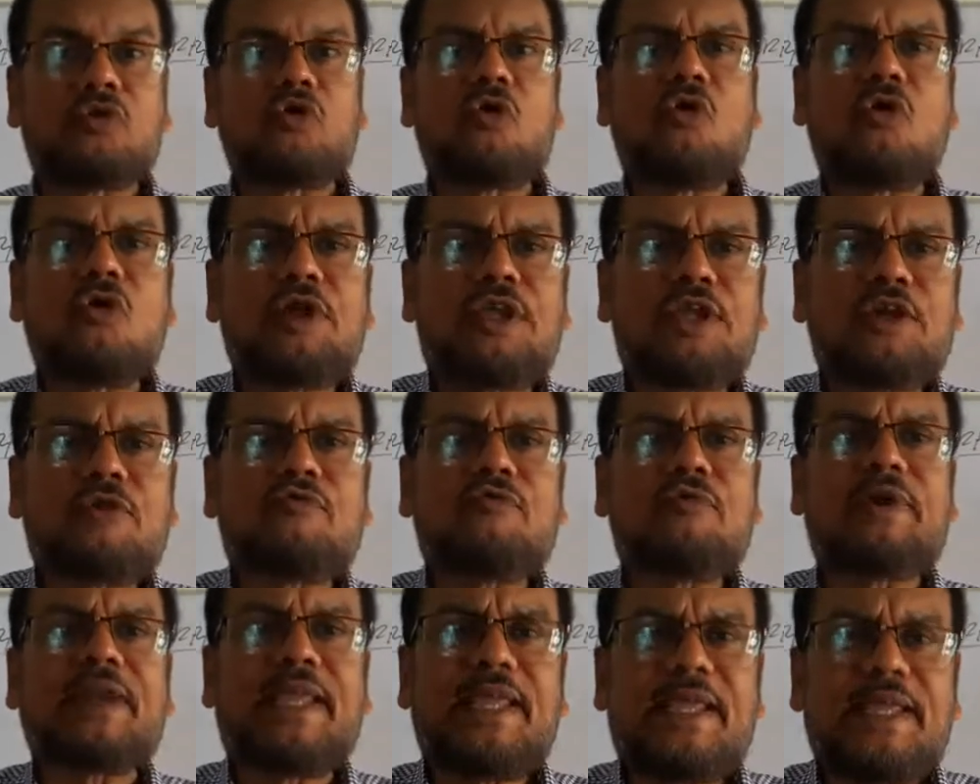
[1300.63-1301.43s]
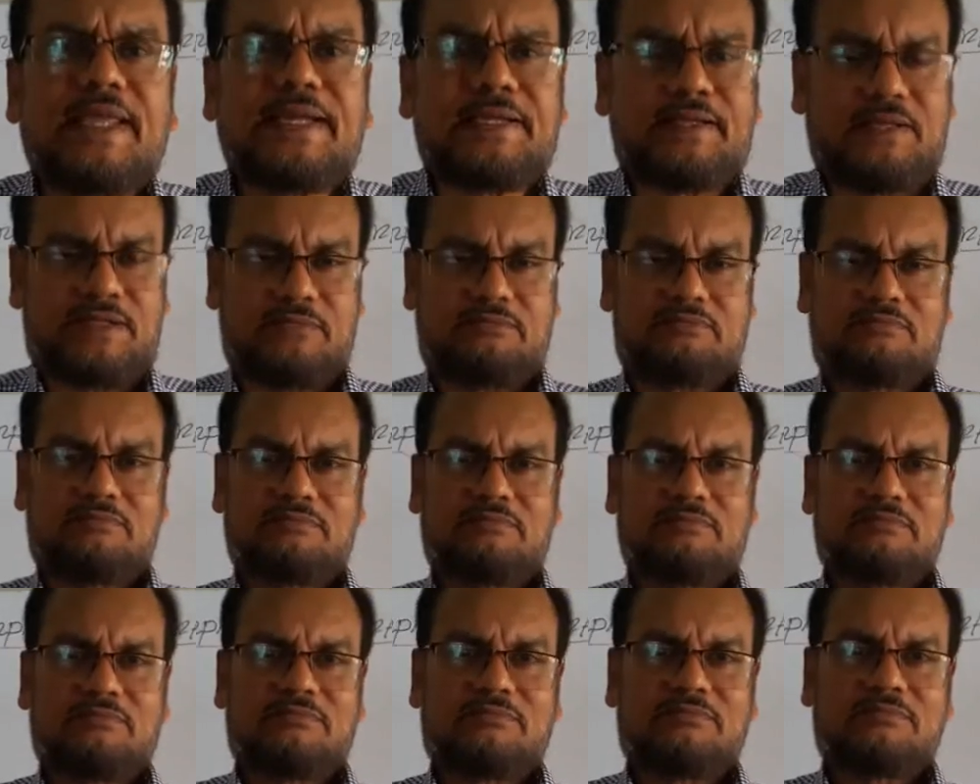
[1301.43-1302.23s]
though you read.
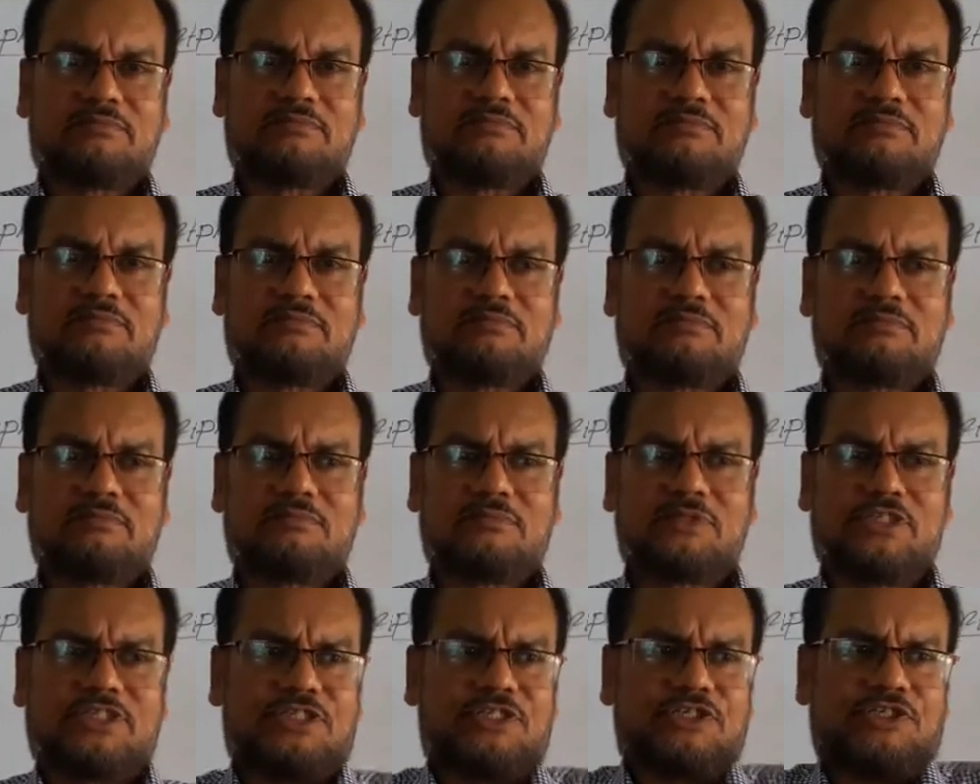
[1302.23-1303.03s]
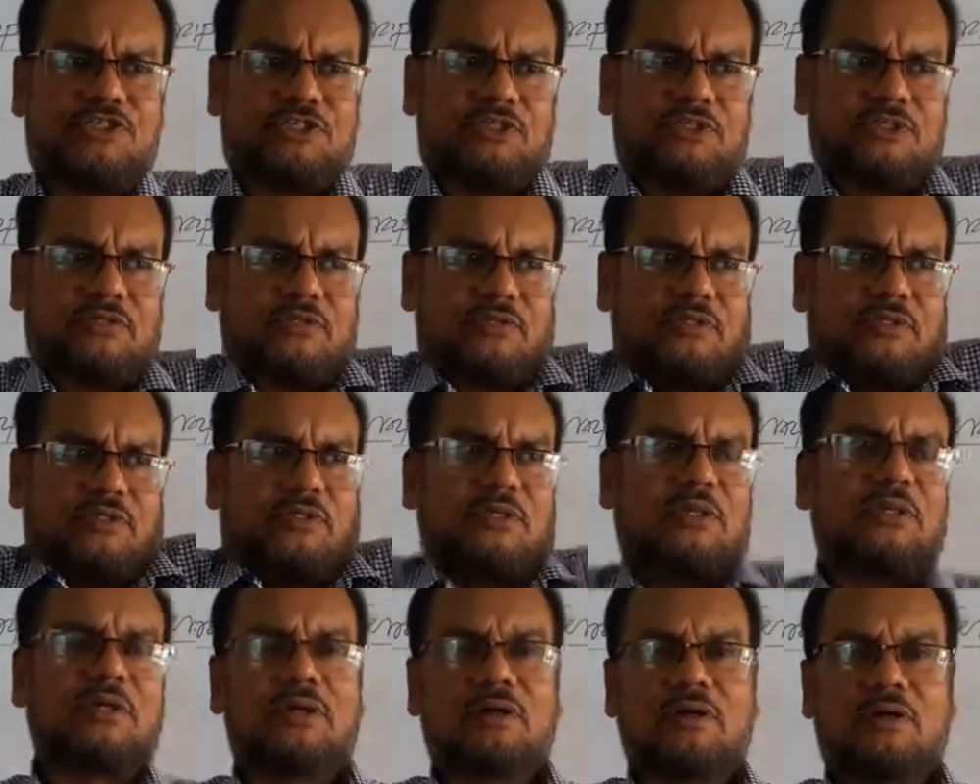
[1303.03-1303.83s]
This is
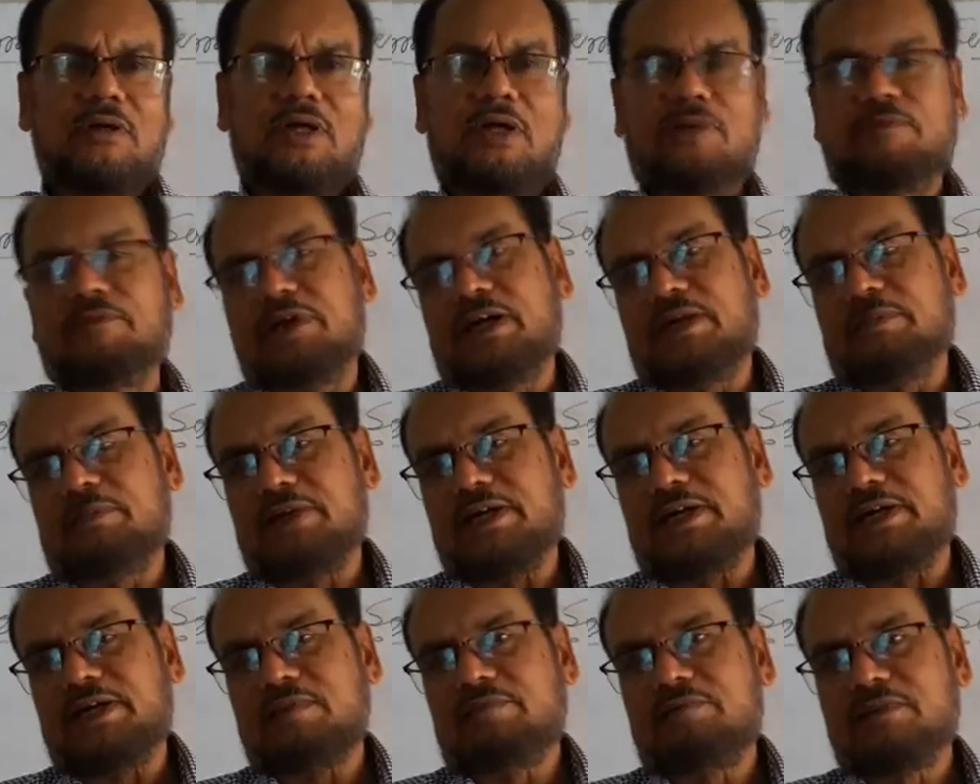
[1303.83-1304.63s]
affirmative.